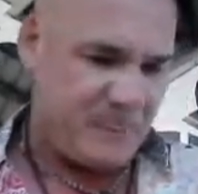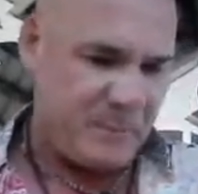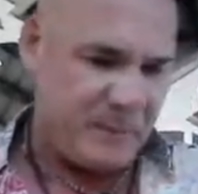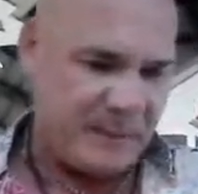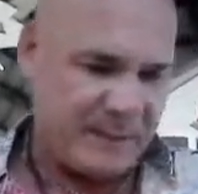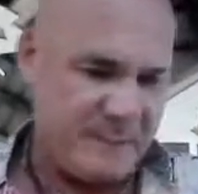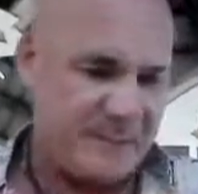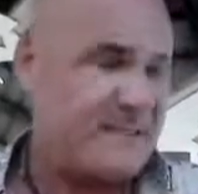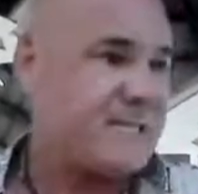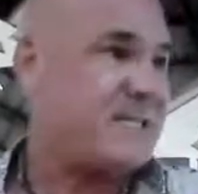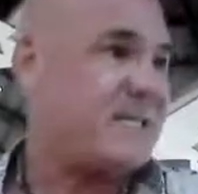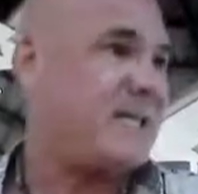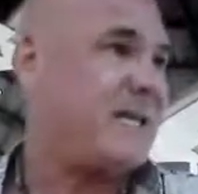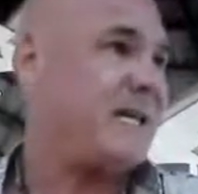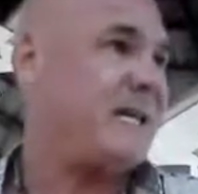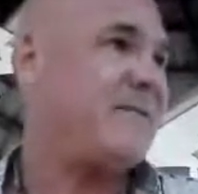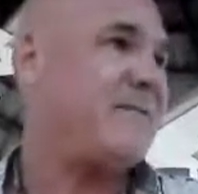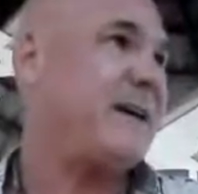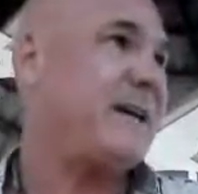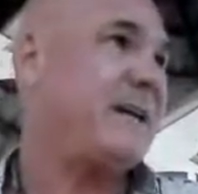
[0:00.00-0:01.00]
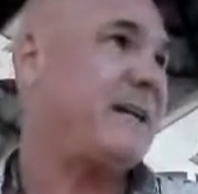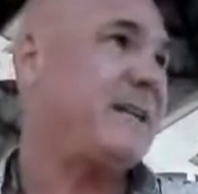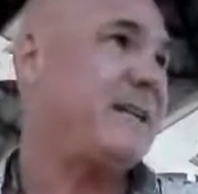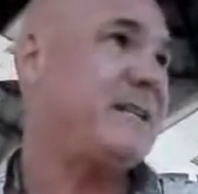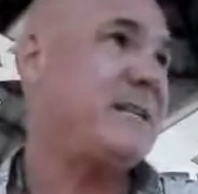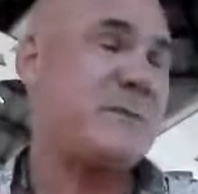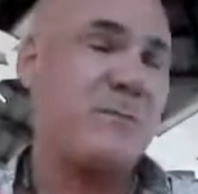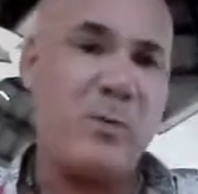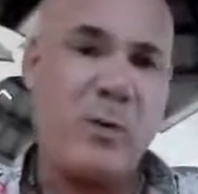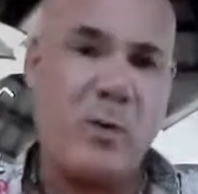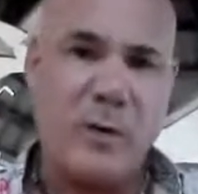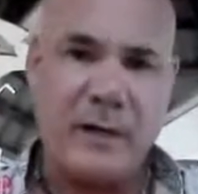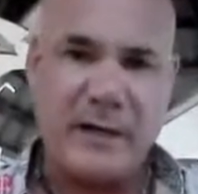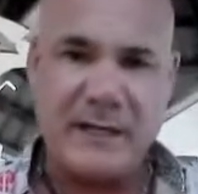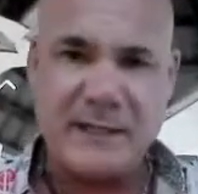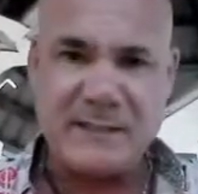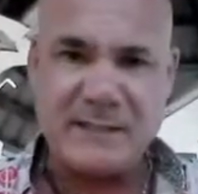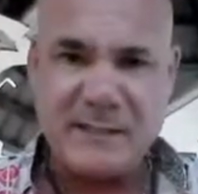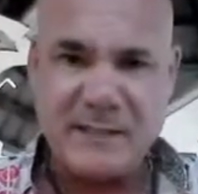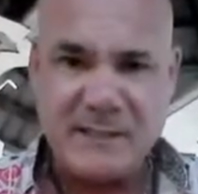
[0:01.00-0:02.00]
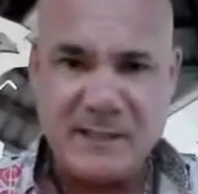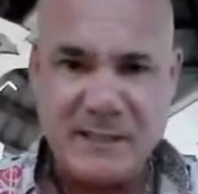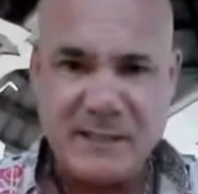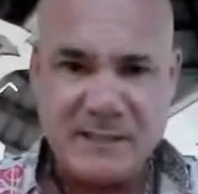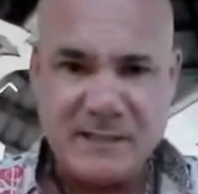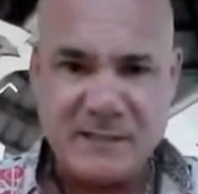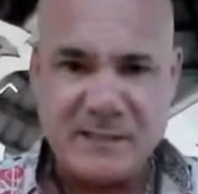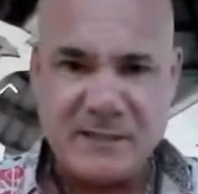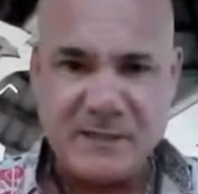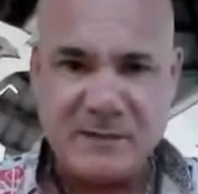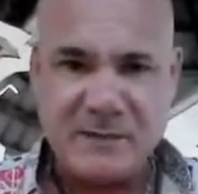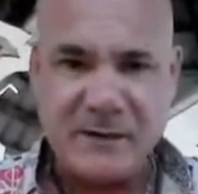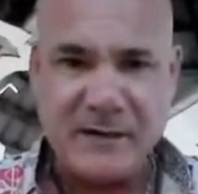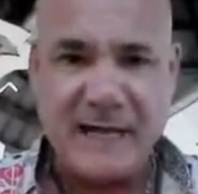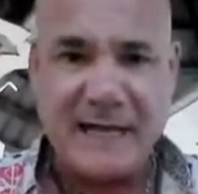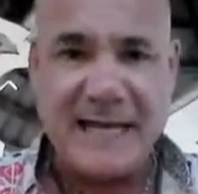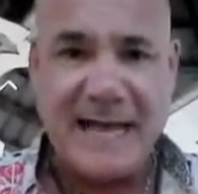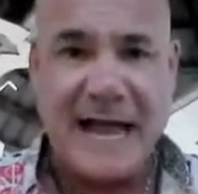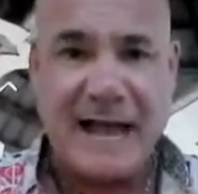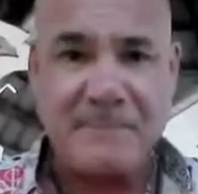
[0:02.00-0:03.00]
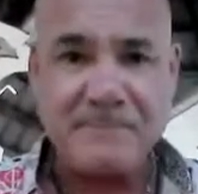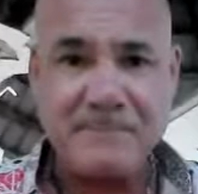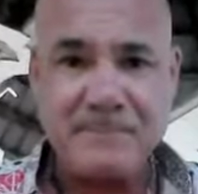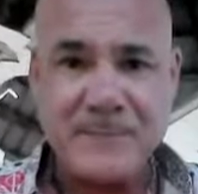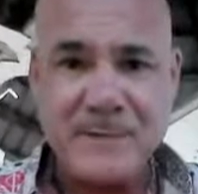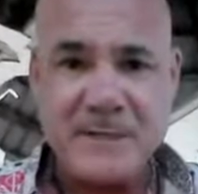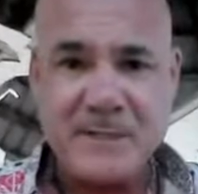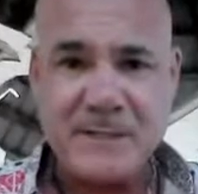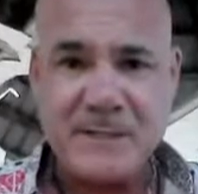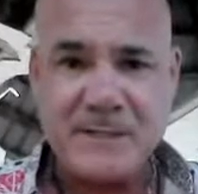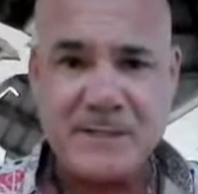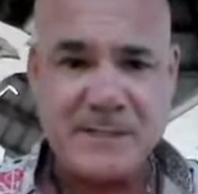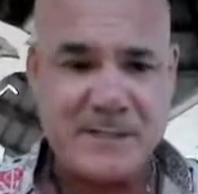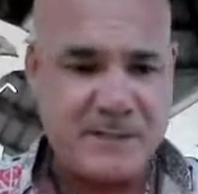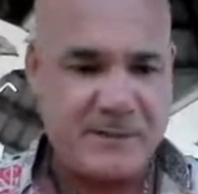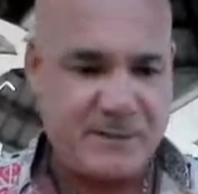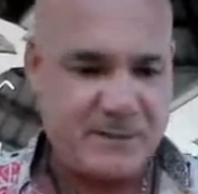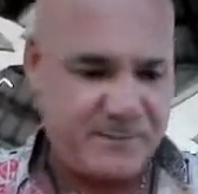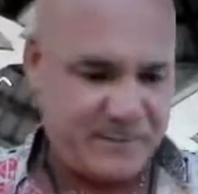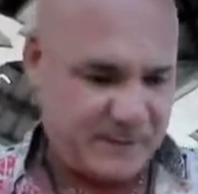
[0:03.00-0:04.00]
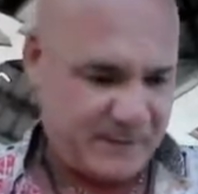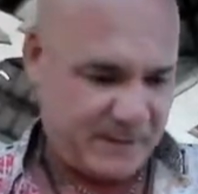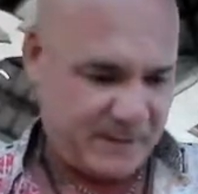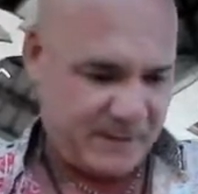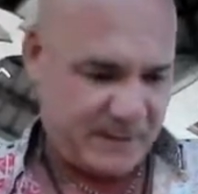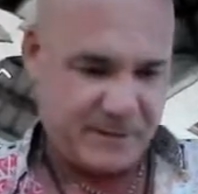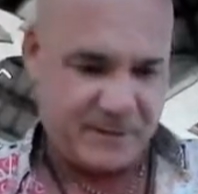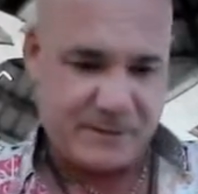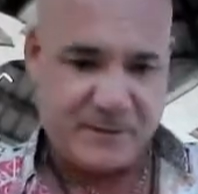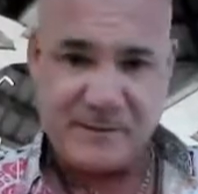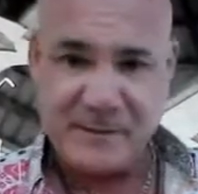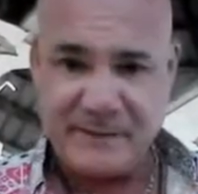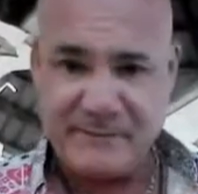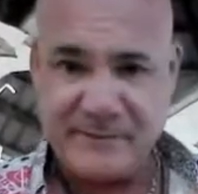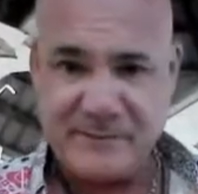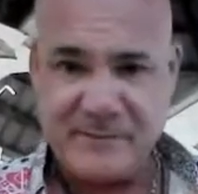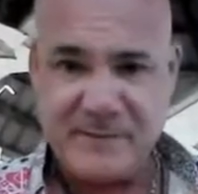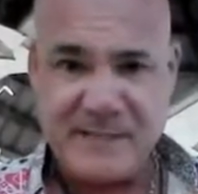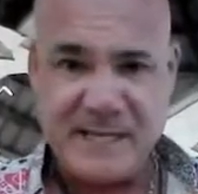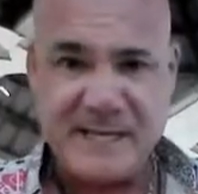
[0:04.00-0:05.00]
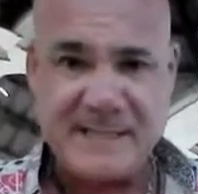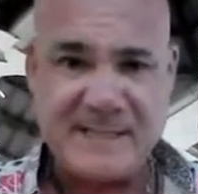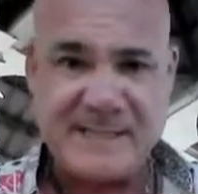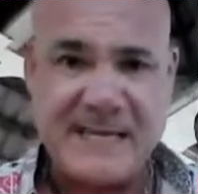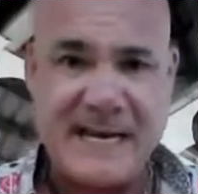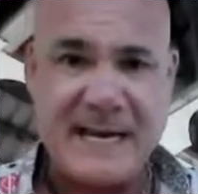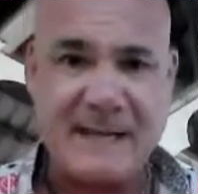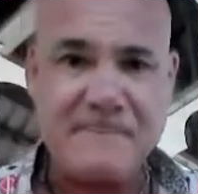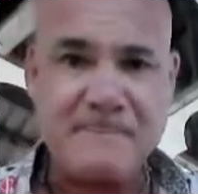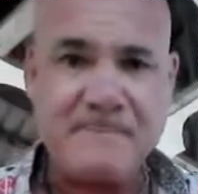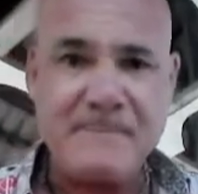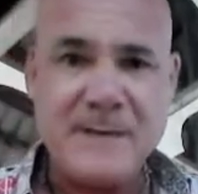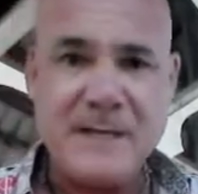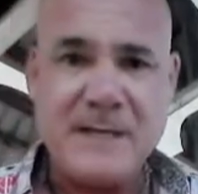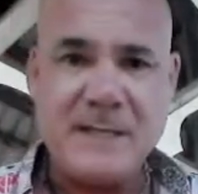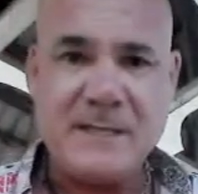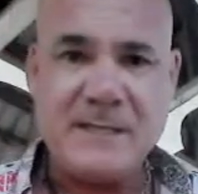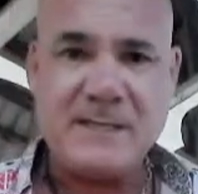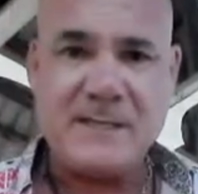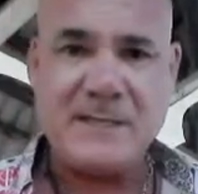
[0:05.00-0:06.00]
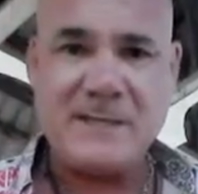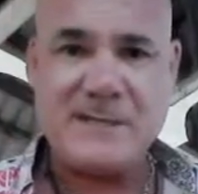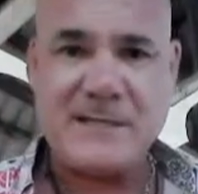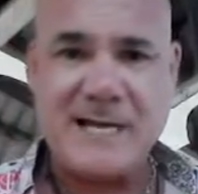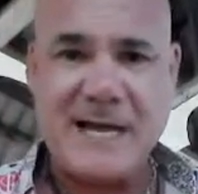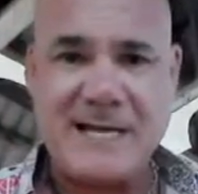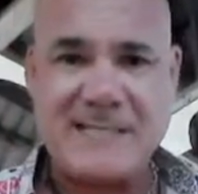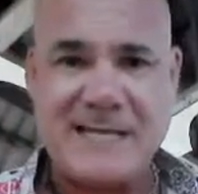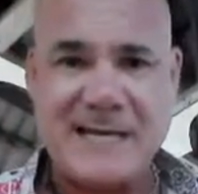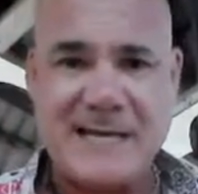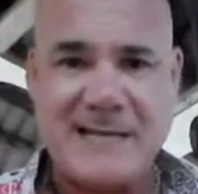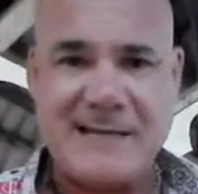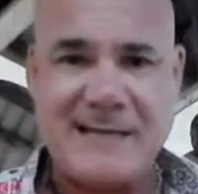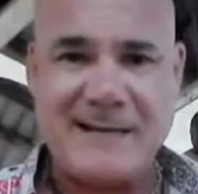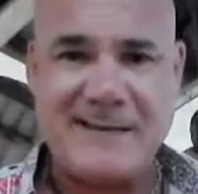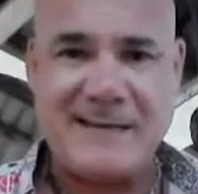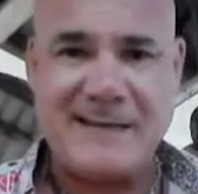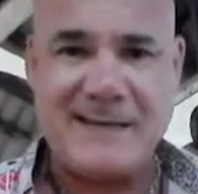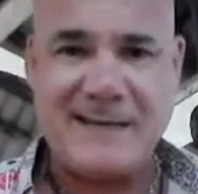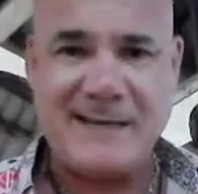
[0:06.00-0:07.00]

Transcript: But let me see if I can at least point it to... Okay, yeah. So you see those... And then I'll just sit steady. You see those guys down there?